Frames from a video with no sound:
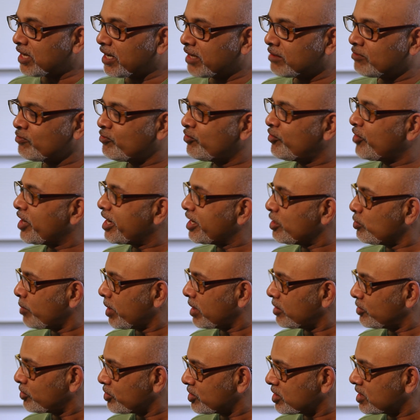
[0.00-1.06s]
and very well
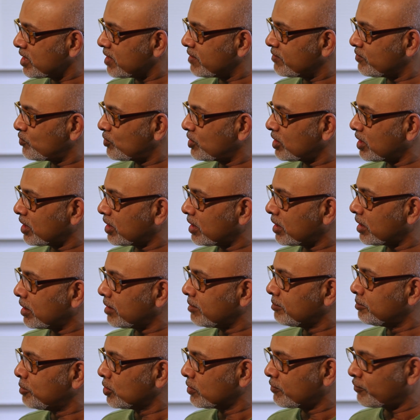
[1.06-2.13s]
received
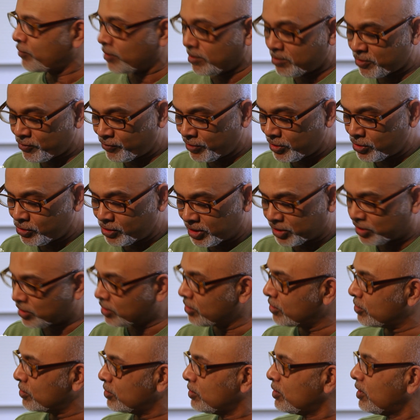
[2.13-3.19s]
book from a few years
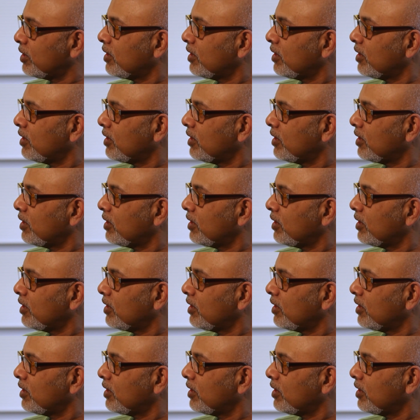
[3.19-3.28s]
ago,